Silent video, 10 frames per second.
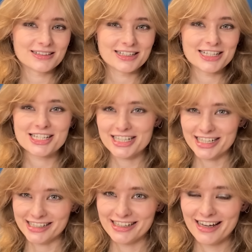a
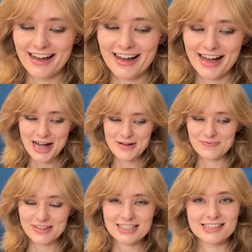she,
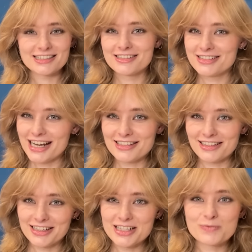she's
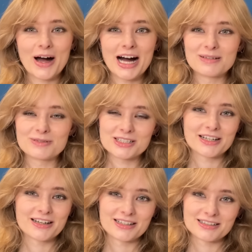genderless, but I'm just
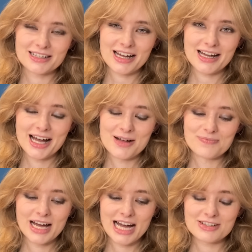gonna,
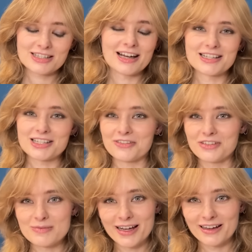I've assigned her
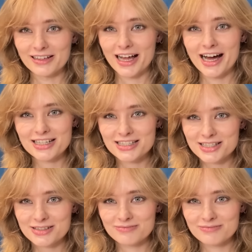female at